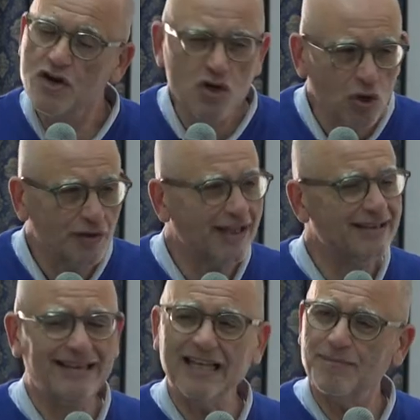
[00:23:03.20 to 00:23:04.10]
knew
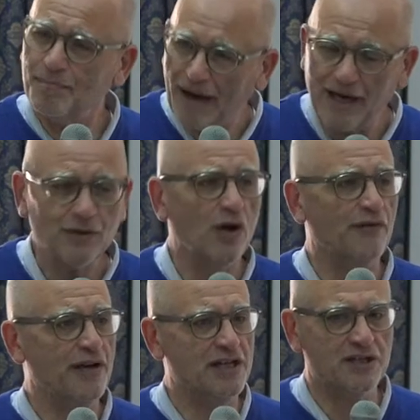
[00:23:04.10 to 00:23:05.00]
that that part
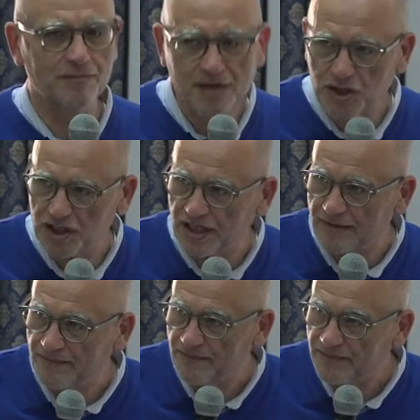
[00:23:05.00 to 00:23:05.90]
of his
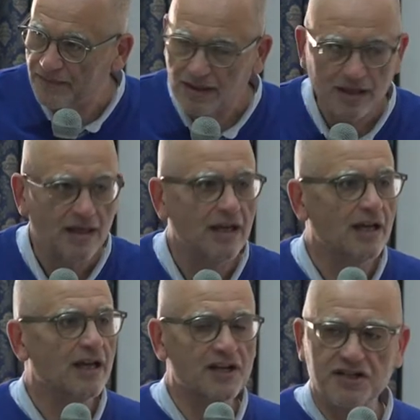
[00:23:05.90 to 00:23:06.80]
mission
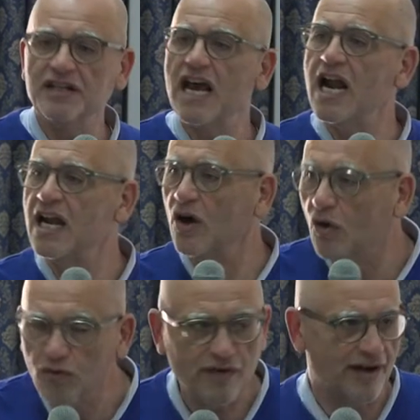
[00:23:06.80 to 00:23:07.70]
is nearly
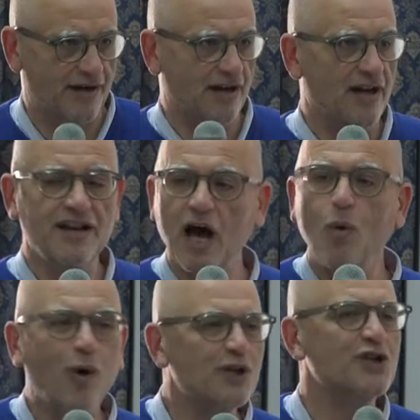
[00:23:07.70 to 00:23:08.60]
over. Now
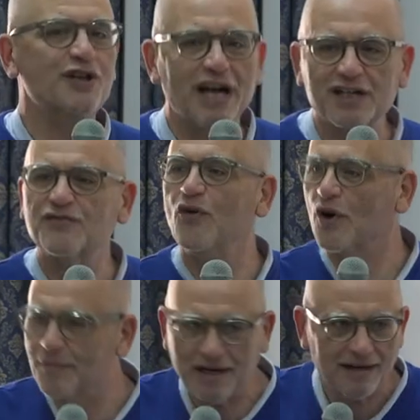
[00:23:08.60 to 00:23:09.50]
what's next
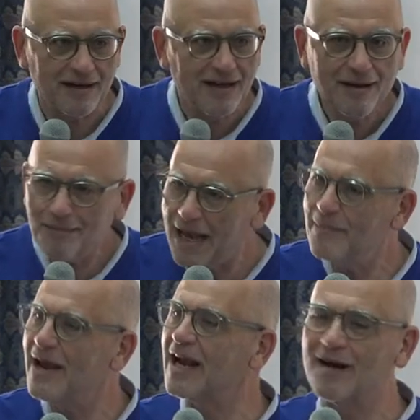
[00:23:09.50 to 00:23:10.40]
for me?
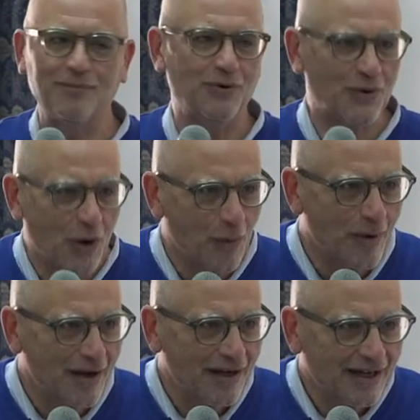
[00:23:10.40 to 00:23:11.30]
Maybe I come to Rome
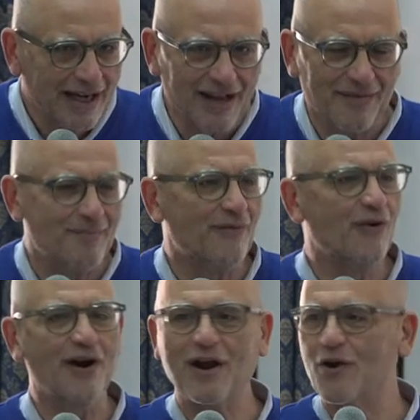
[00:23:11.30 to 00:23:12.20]
and
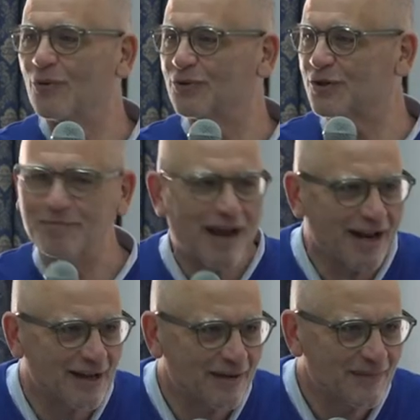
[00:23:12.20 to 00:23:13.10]
before I go to
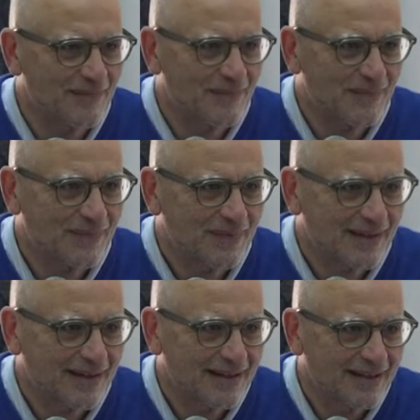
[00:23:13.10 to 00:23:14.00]
Spain.
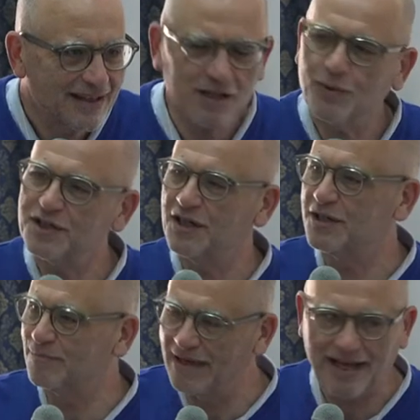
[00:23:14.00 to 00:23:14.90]
That was
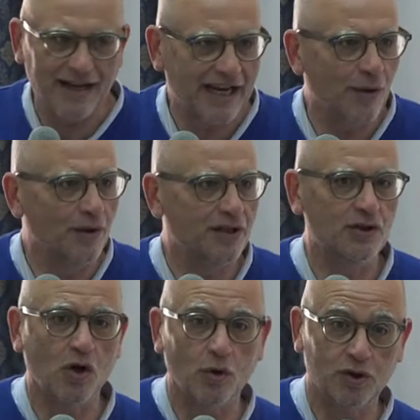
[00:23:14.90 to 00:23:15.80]
his plan. Like he wanted
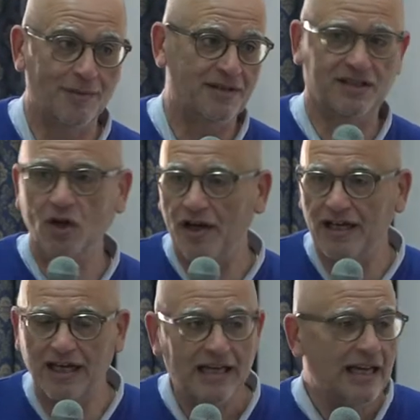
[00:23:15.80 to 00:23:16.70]
to go to
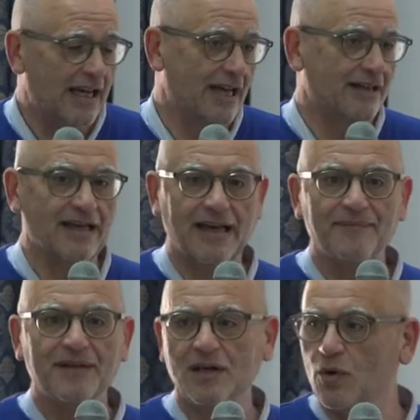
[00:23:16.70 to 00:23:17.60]
Macedonia, and
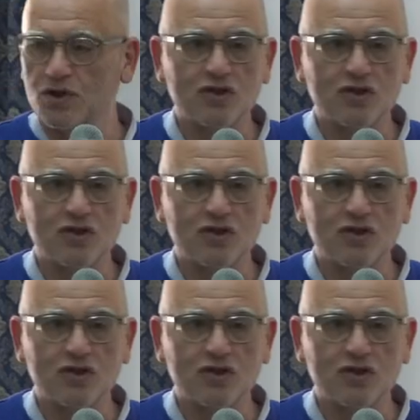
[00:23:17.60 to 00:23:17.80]
he